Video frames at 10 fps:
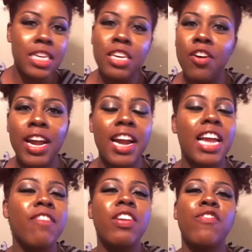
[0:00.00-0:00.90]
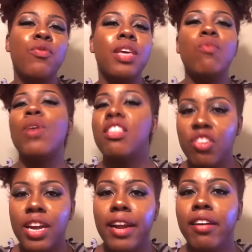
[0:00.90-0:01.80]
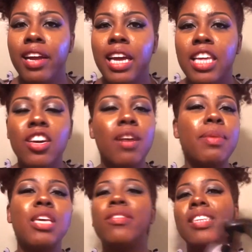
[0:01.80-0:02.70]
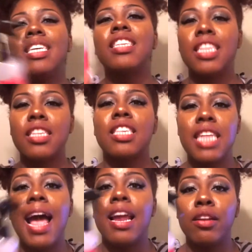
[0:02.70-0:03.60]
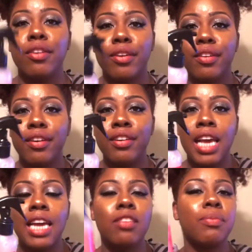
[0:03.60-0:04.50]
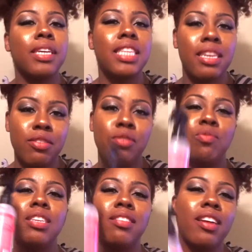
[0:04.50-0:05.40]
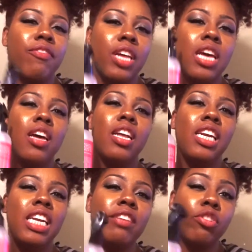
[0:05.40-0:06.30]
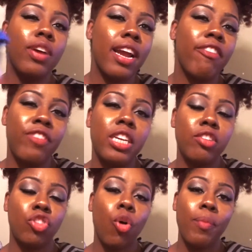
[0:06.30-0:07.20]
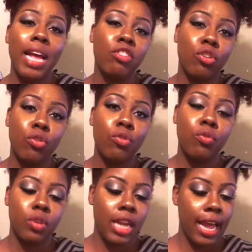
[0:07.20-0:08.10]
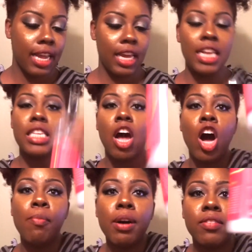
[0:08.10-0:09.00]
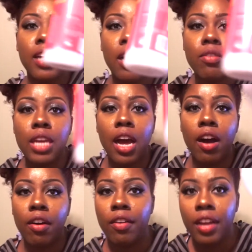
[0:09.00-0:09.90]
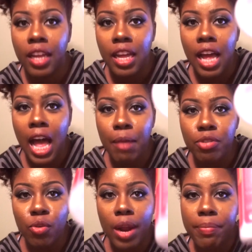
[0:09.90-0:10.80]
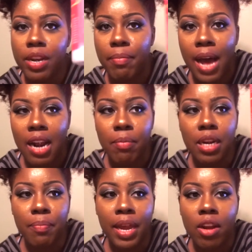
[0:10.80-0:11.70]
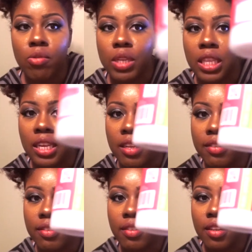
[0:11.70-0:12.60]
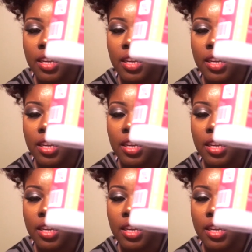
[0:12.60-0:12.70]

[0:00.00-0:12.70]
it in your hair even if you didn't wet your hair. You're gonna be using this as a styler, okay? Because when I tell you this stuff leaves your hair feeling so magical, like, it's almost gone, y'all. I'm scraping the bottom of the barrel with this.